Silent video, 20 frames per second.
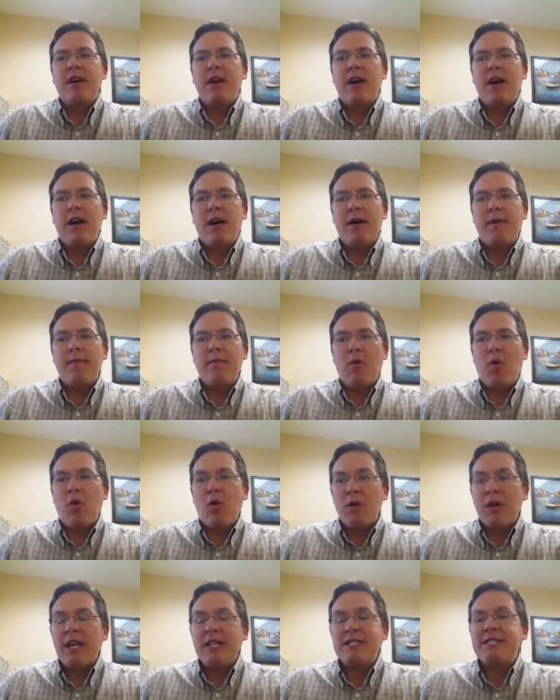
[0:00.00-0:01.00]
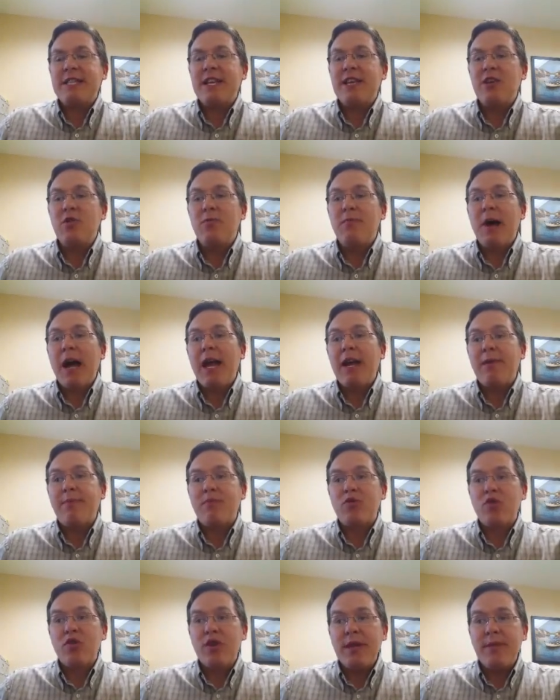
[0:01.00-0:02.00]
um, or let's say you buy a
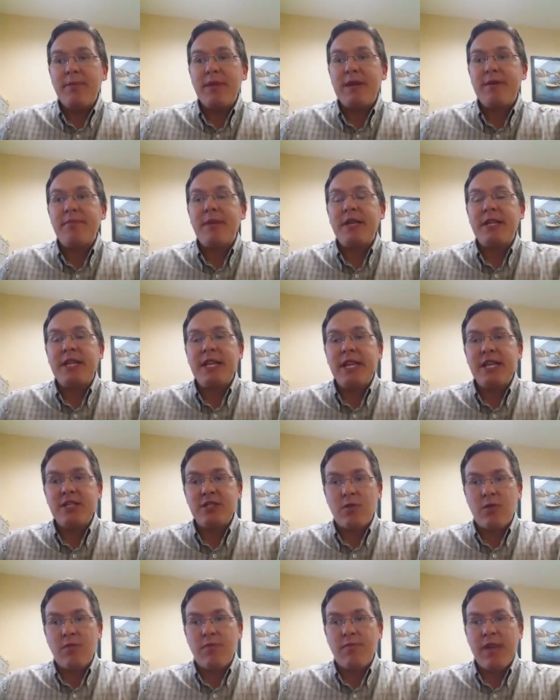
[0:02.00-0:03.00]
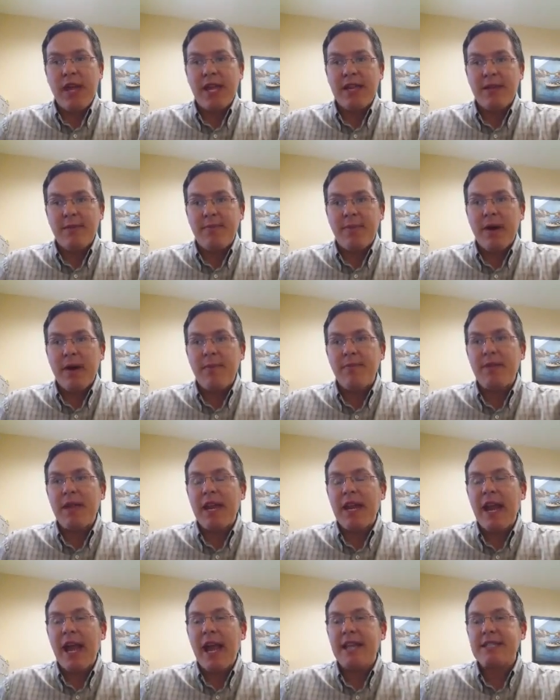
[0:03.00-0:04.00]
premium diesel at the pump
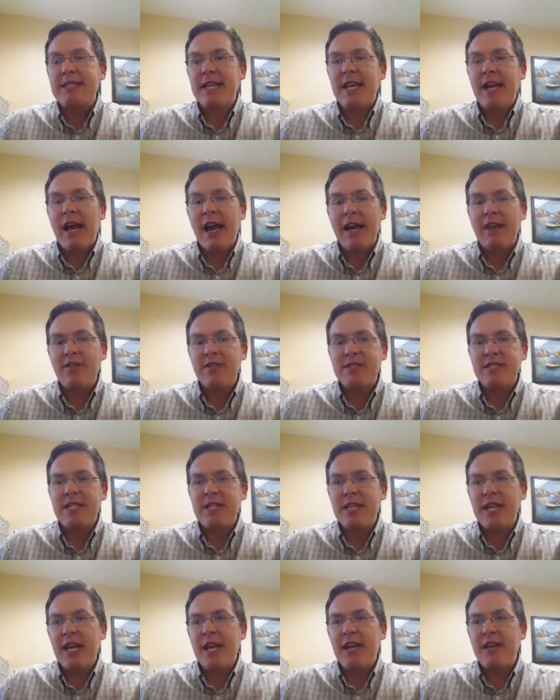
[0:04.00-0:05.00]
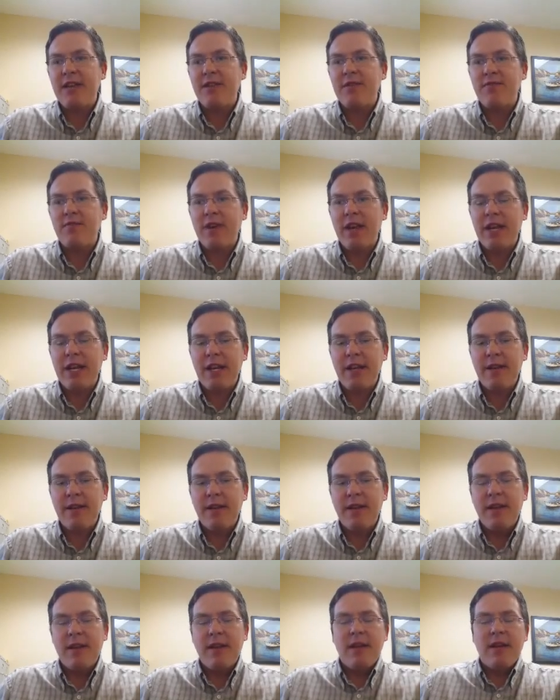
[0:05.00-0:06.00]
that has a higher cetane rating,
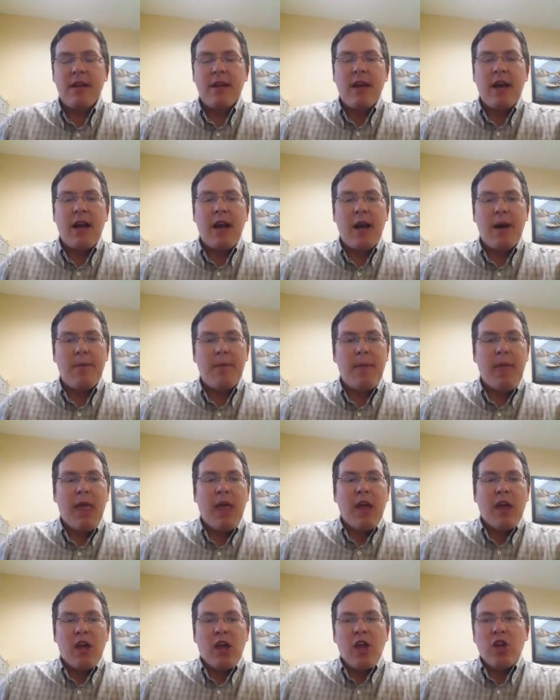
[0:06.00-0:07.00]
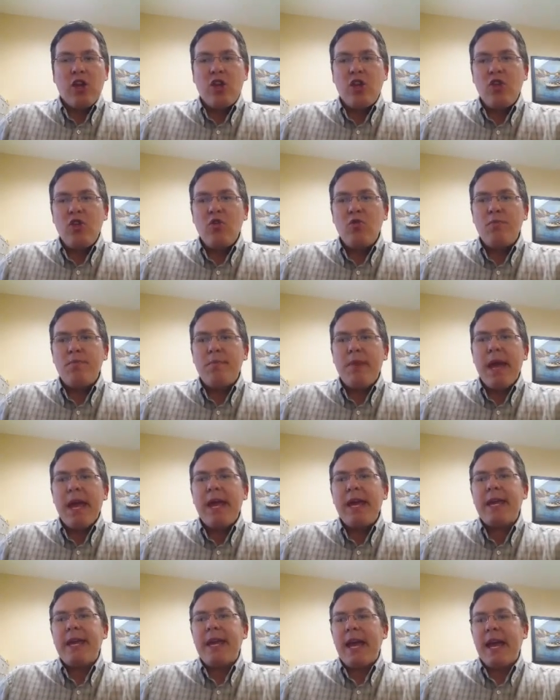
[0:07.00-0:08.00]
um, you
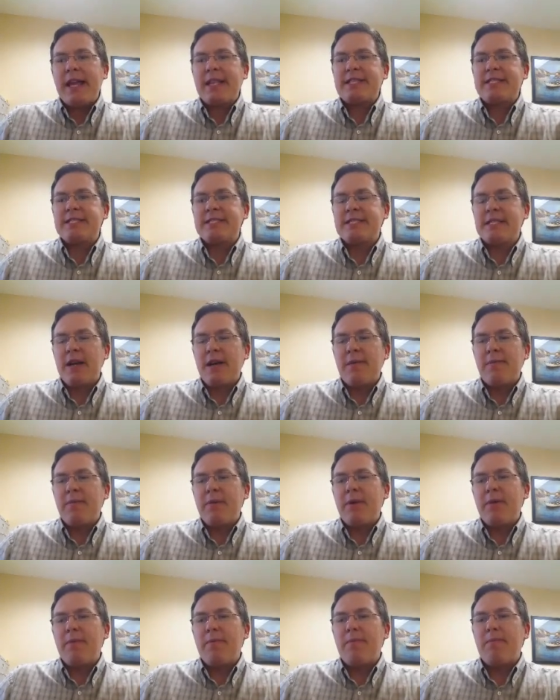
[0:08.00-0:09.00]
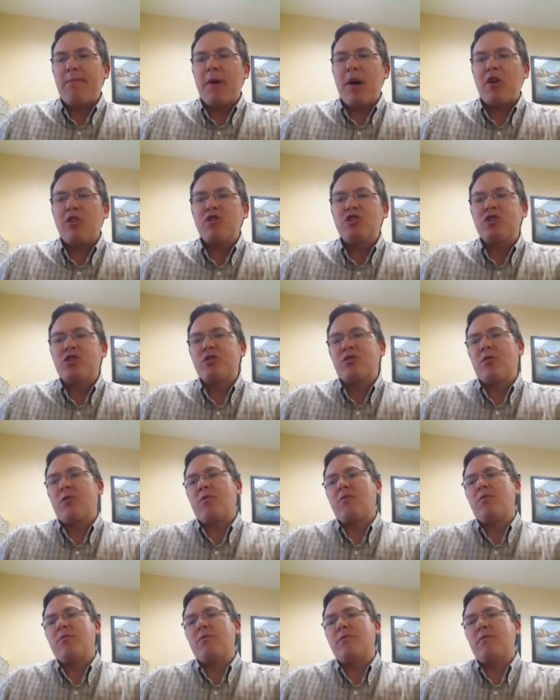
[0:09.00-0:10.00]
may get some
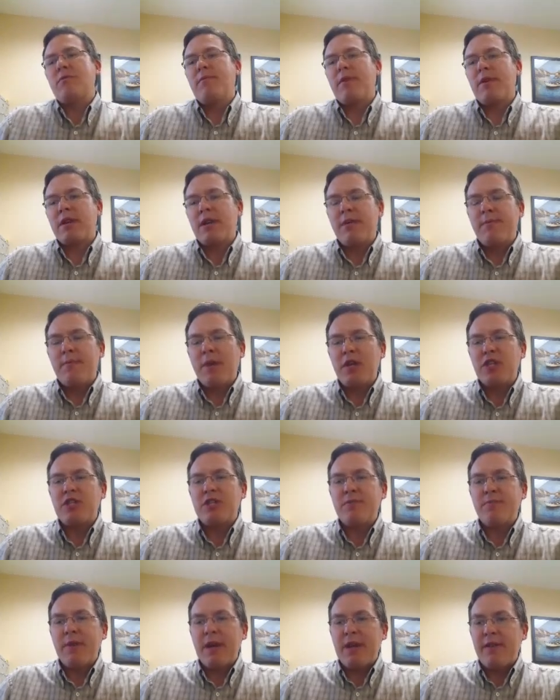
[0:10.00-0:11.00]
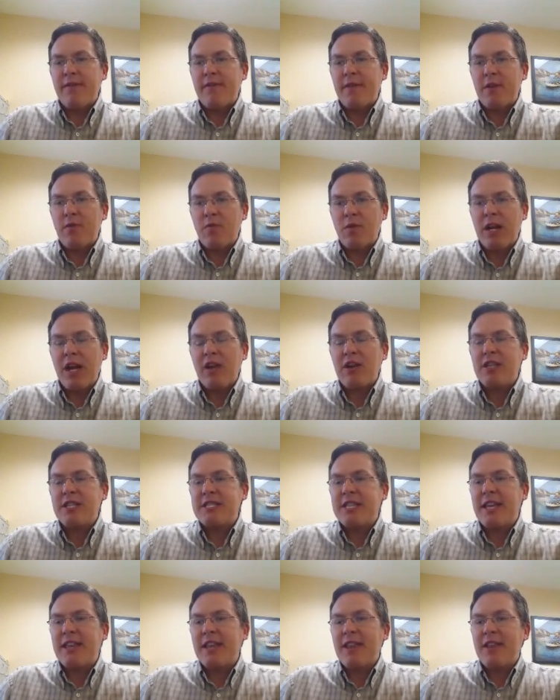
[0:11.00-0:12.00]
marginal combustion benefit. We're not going to
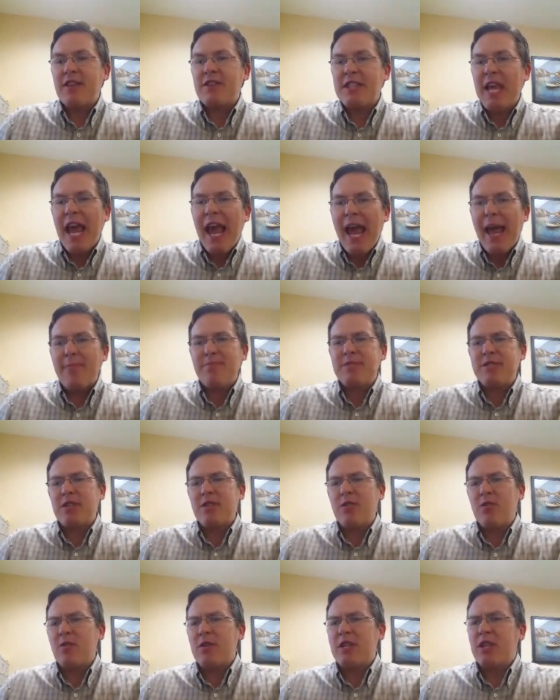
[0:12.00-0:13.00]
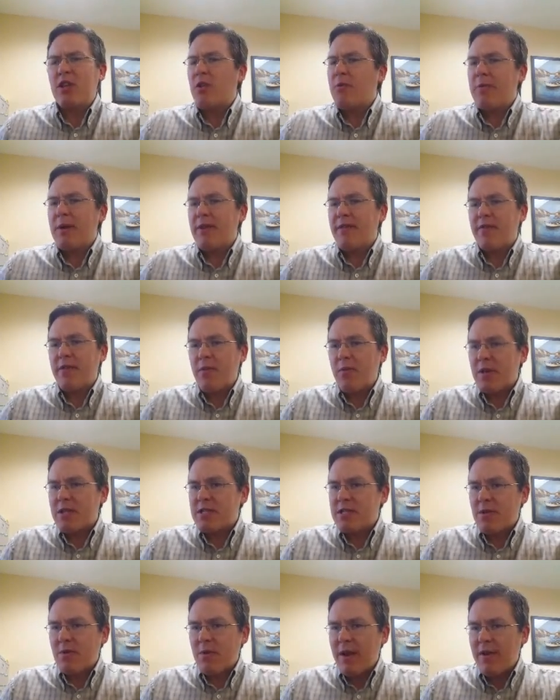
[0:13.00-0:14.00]
say that there's absolutely no benefit
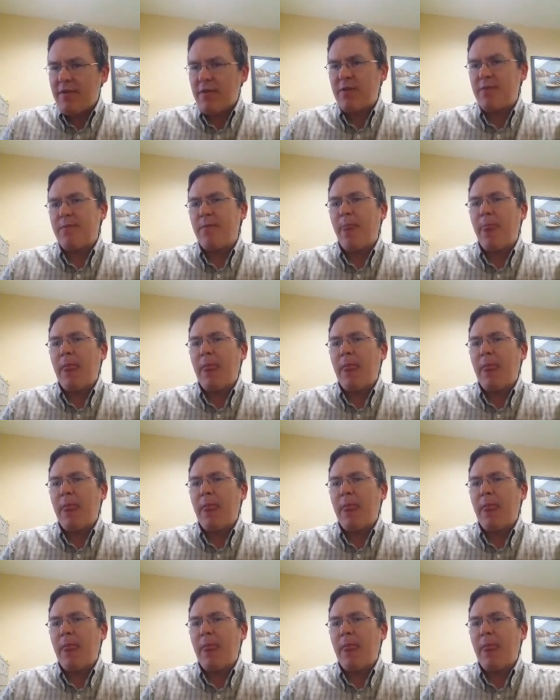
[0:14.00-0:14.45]
whatsoever.